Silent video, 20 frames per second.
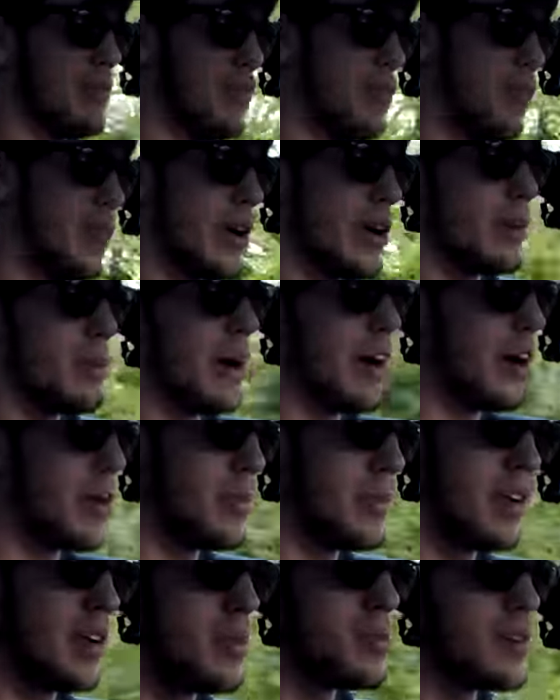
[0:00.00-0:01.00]
where my R
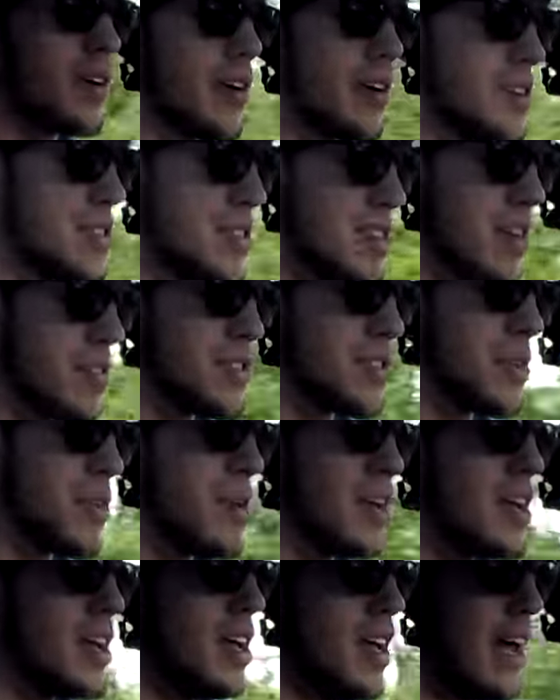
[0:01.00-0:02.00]
P Ms are and stuff.
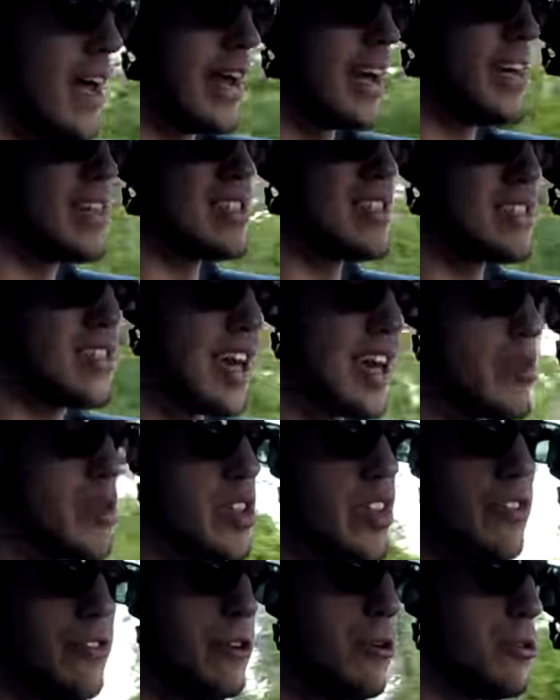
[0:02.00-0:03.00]
So I guess it's kind of where
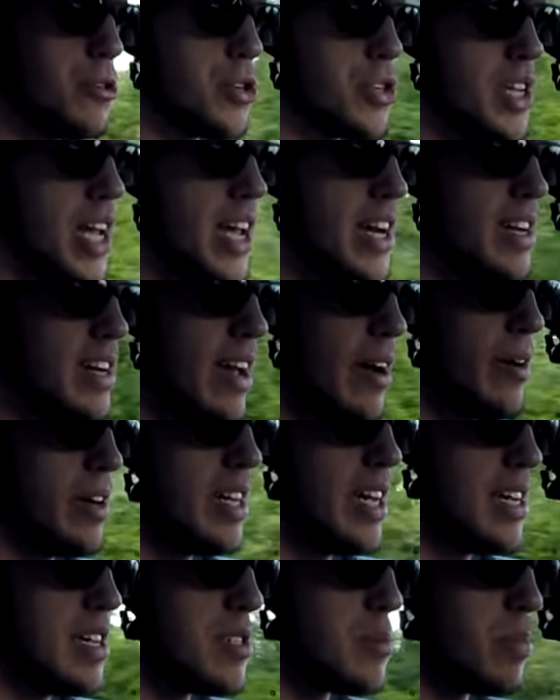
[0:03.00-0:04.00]
the future's headed
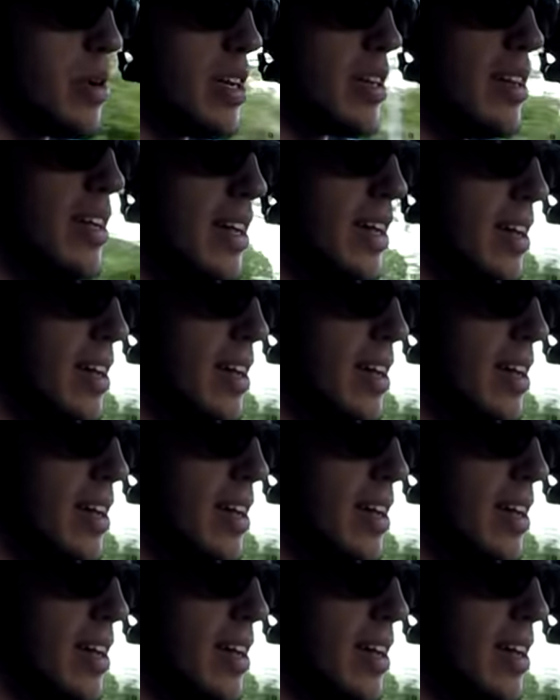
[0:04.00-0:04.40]
nowadays, but